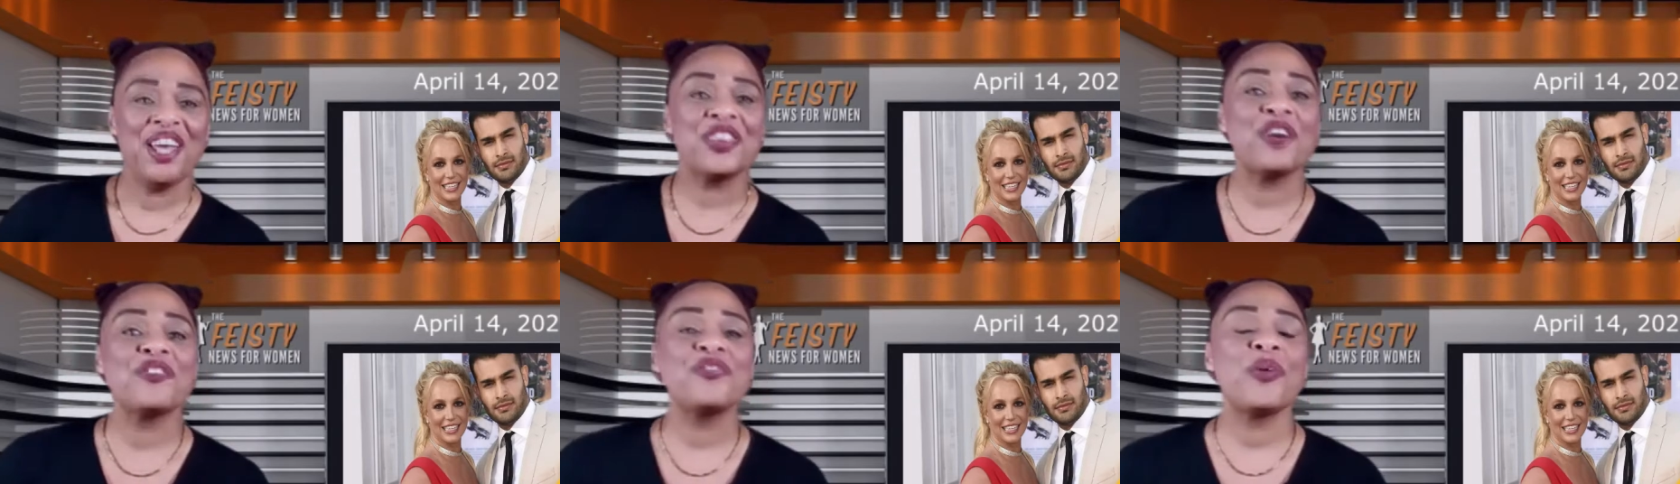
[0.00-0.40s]

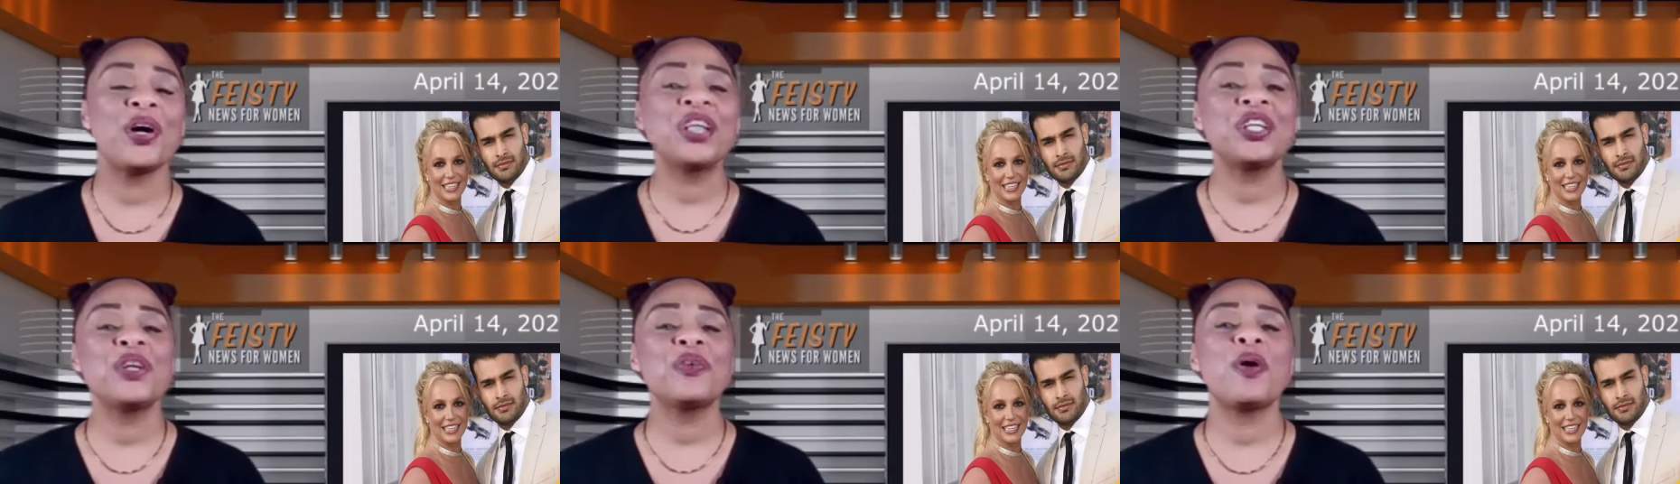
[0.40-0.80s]
Speaker 1: The
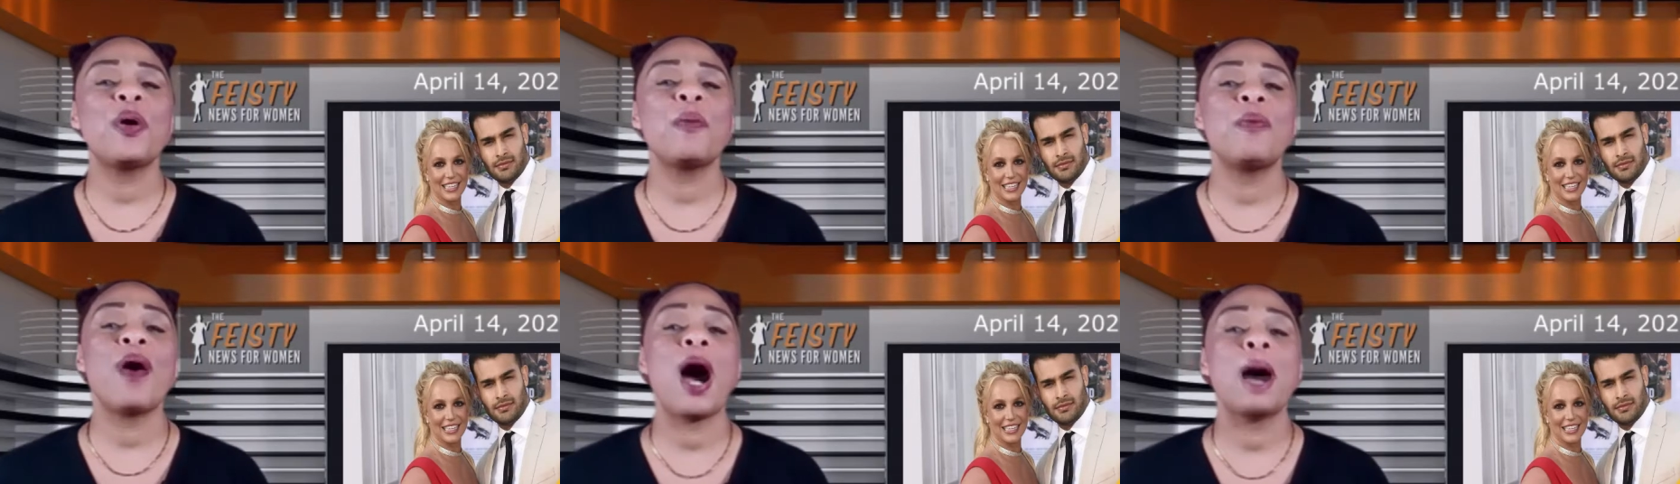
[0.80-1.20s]
40 year
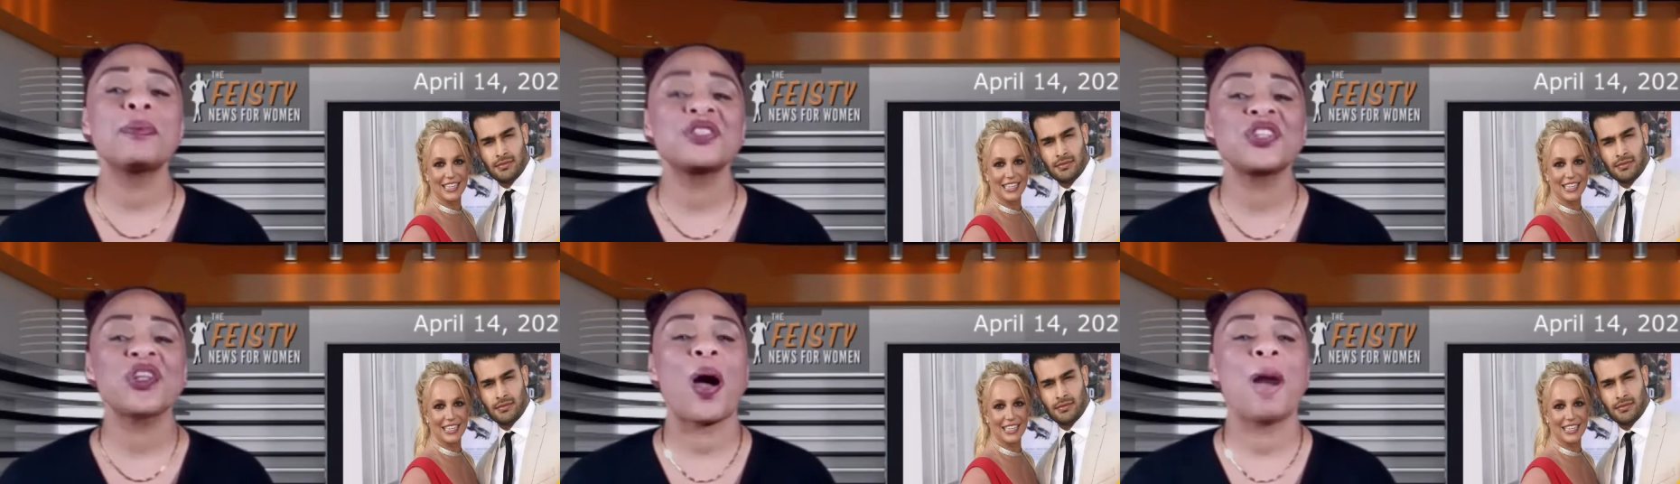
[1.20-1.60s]
old
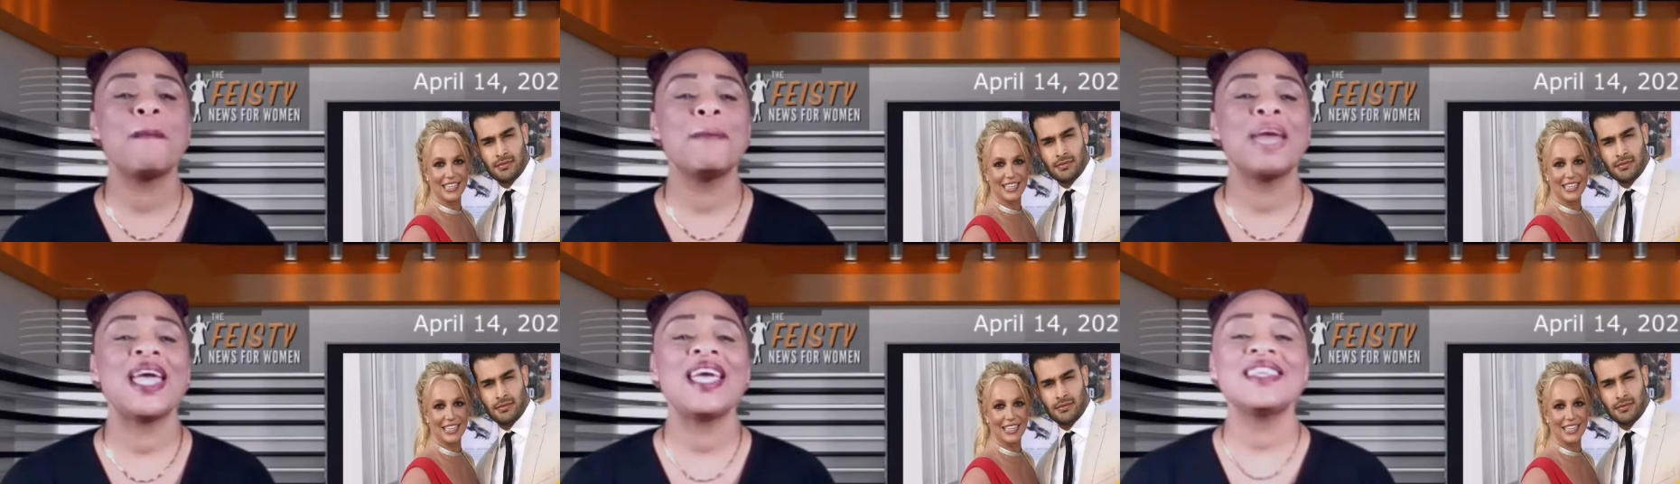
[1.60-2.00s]
pop
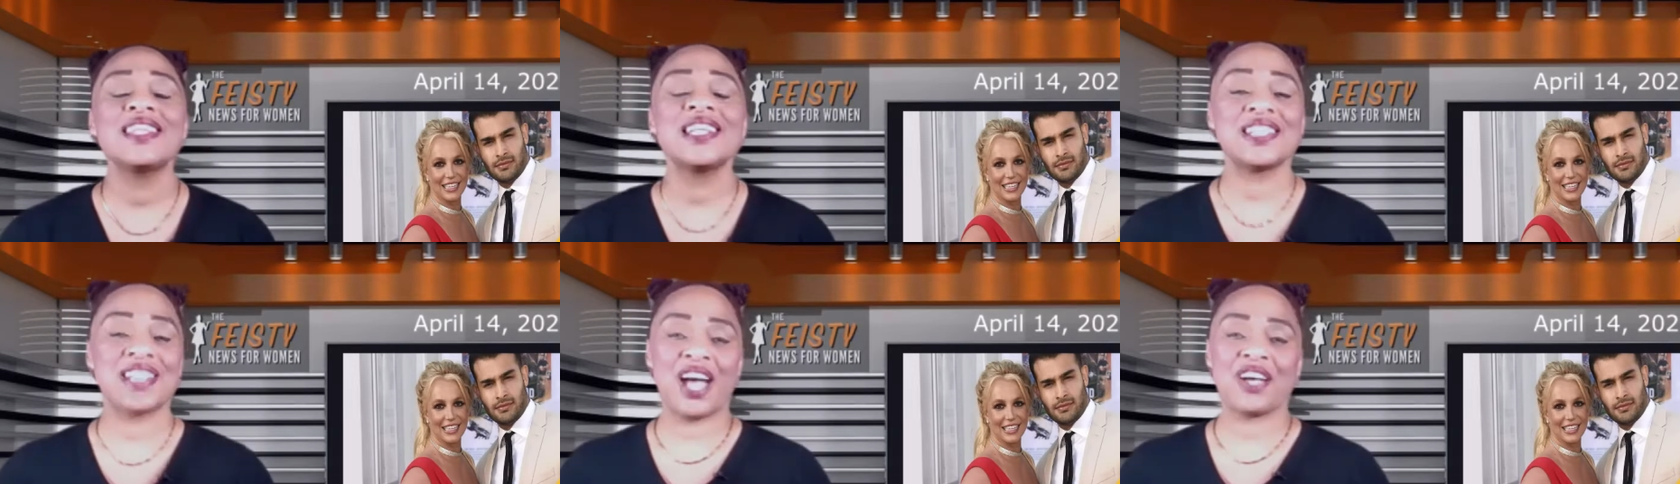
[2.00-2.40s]
star
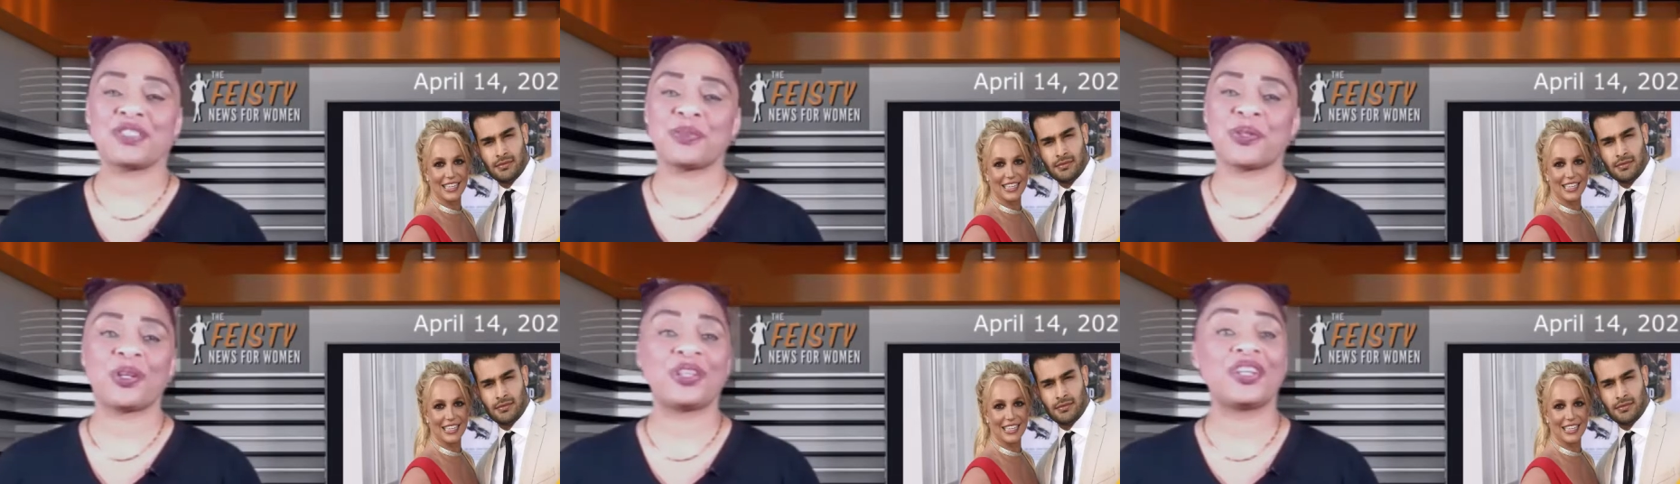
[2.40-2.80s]
made the
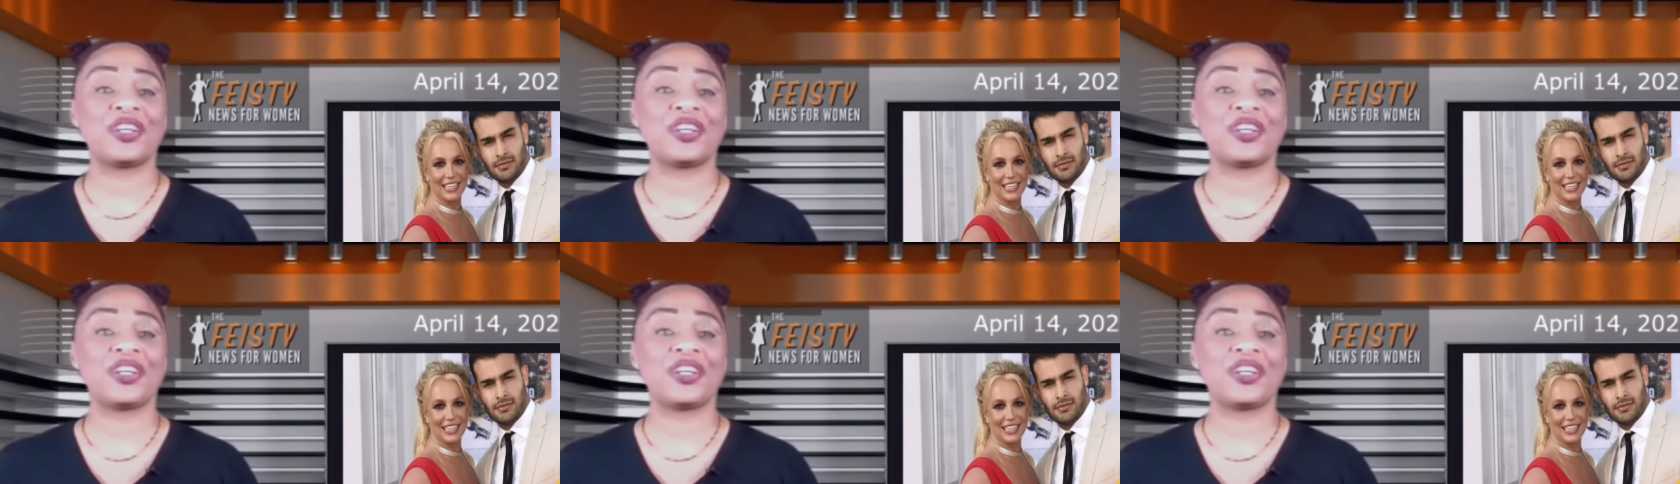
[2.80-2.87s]
announcement